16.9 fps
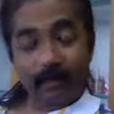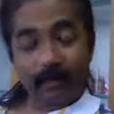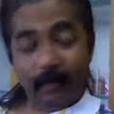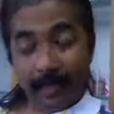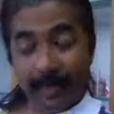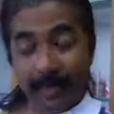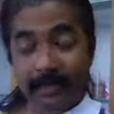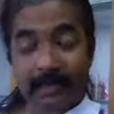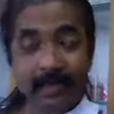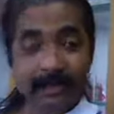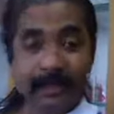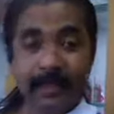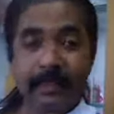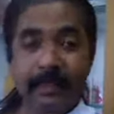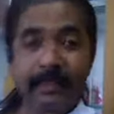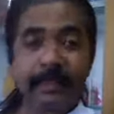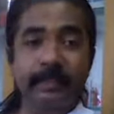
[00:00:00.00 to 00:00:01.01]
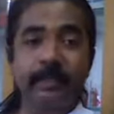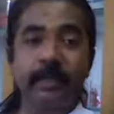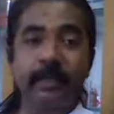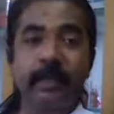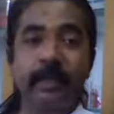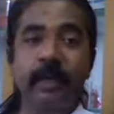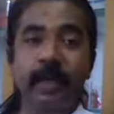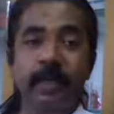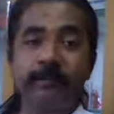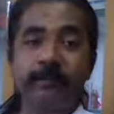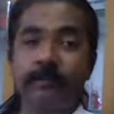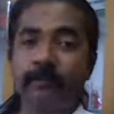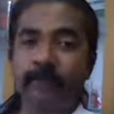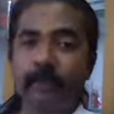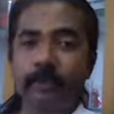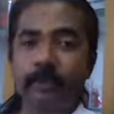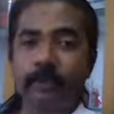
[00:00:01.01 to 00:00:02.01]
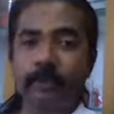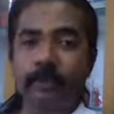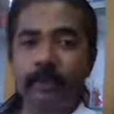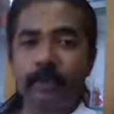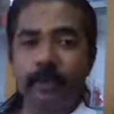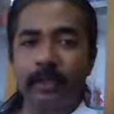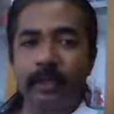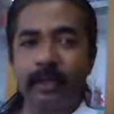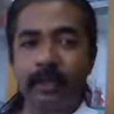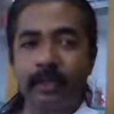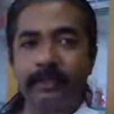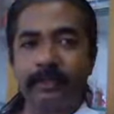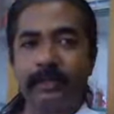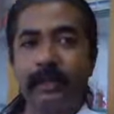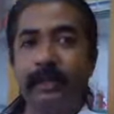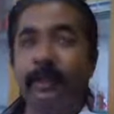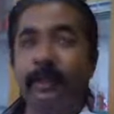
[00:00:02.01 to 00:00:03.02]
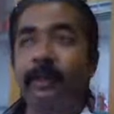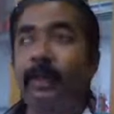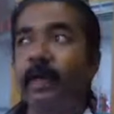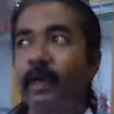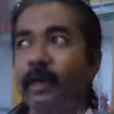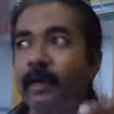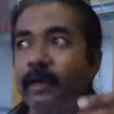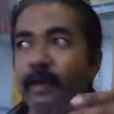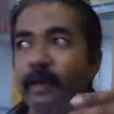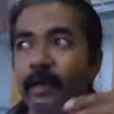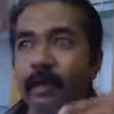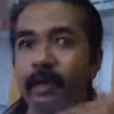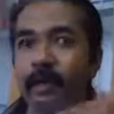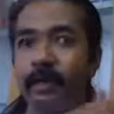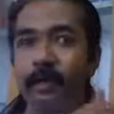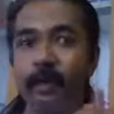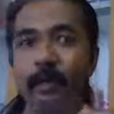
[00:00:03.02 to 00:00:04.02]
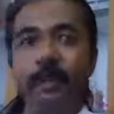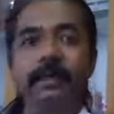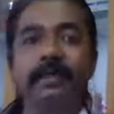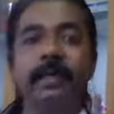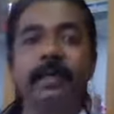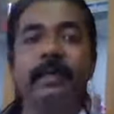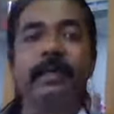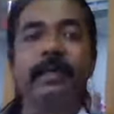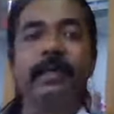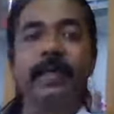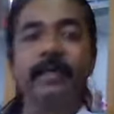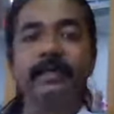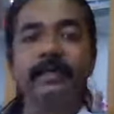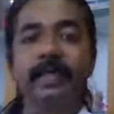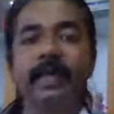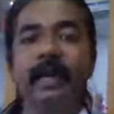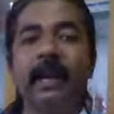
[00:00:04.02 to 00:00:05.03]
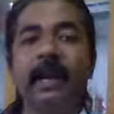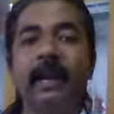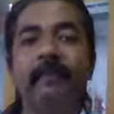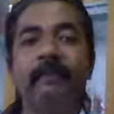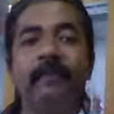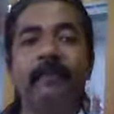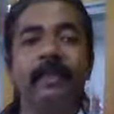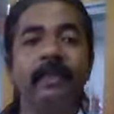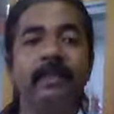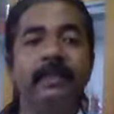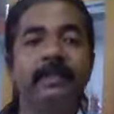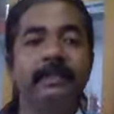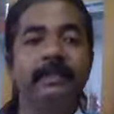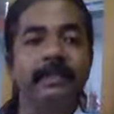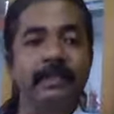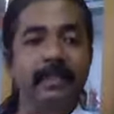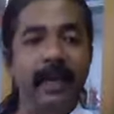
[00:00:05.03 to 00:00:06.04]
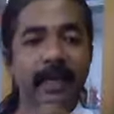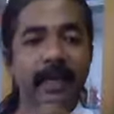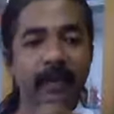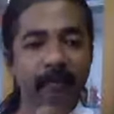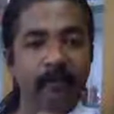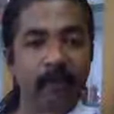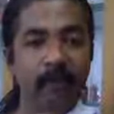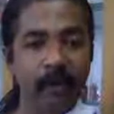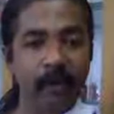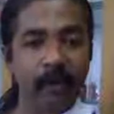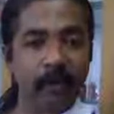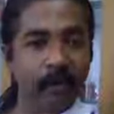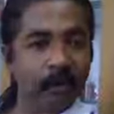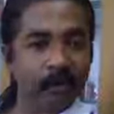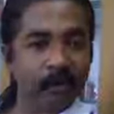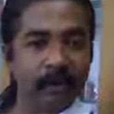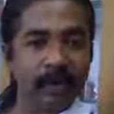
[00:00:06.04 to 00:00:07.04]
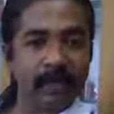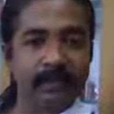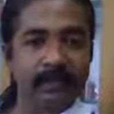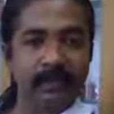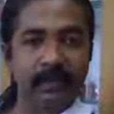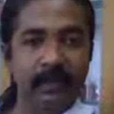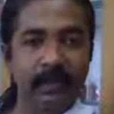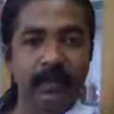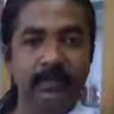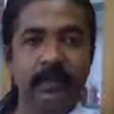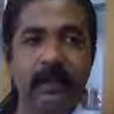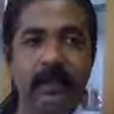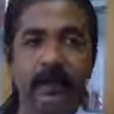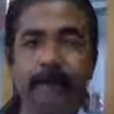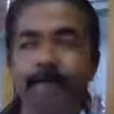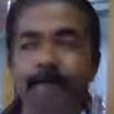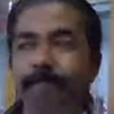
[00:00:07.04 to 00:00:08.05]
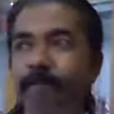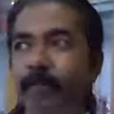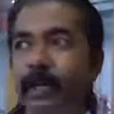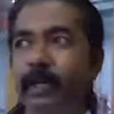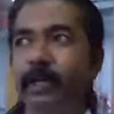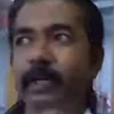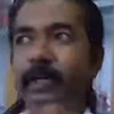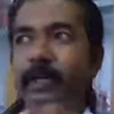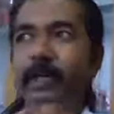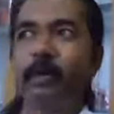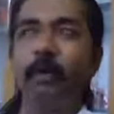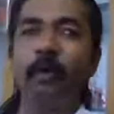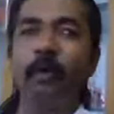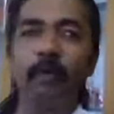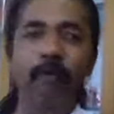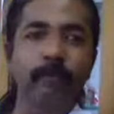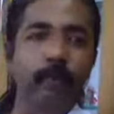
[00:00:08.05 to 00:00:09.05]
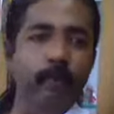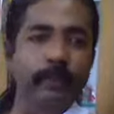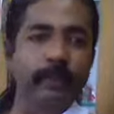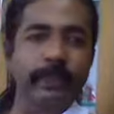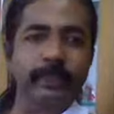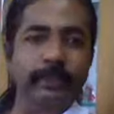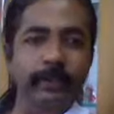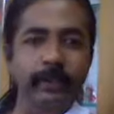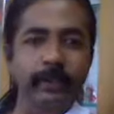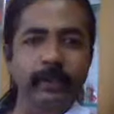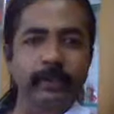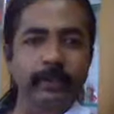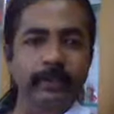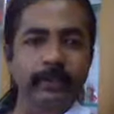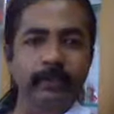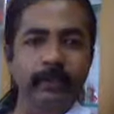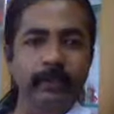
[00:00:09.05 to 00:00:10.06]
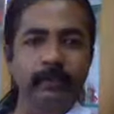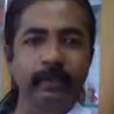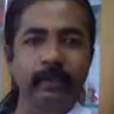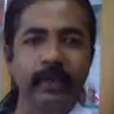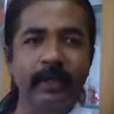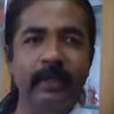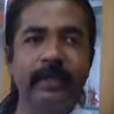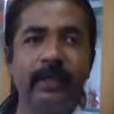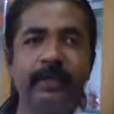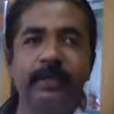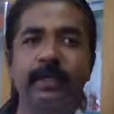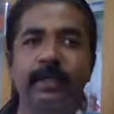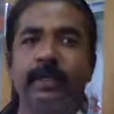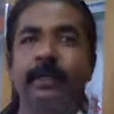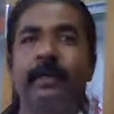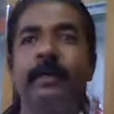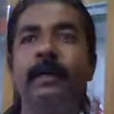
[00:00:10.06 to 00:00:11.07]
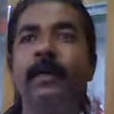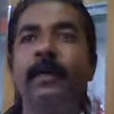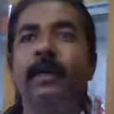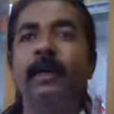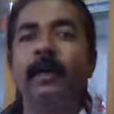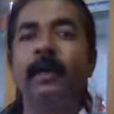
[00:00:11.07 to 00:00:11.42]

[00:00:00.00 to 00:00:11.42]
As I said, it is your life. You should decide. And to a certain extent, I feel this is kind of ego of an astrologer. Ego of those astrologers who feel that